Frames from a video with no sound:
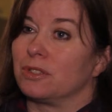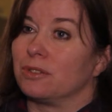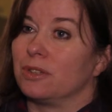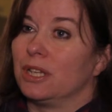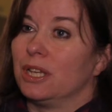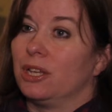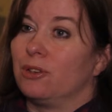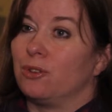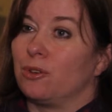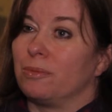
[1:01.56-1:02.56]
to
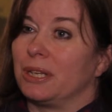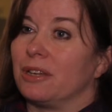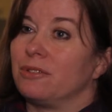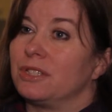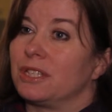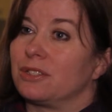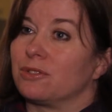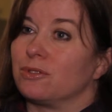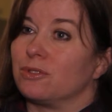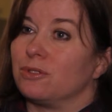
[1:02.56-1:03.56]
not be
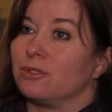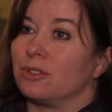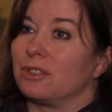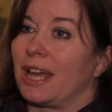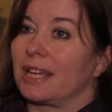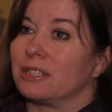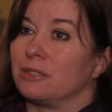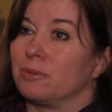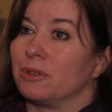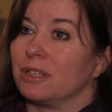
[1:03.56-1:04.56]
noticed or not
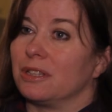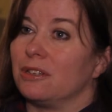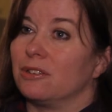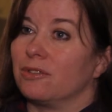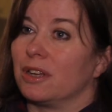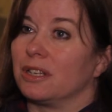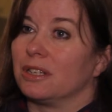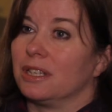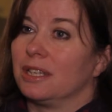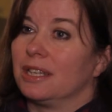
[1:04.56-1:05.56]
acted upon in the long run
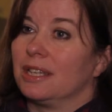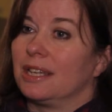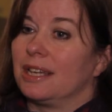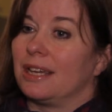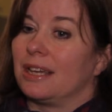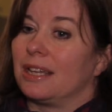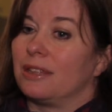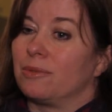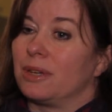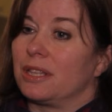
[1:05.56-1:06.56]

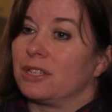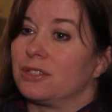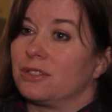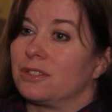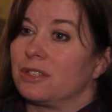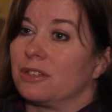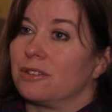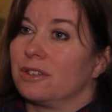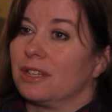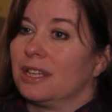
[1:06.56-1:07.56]
in the way they should. So,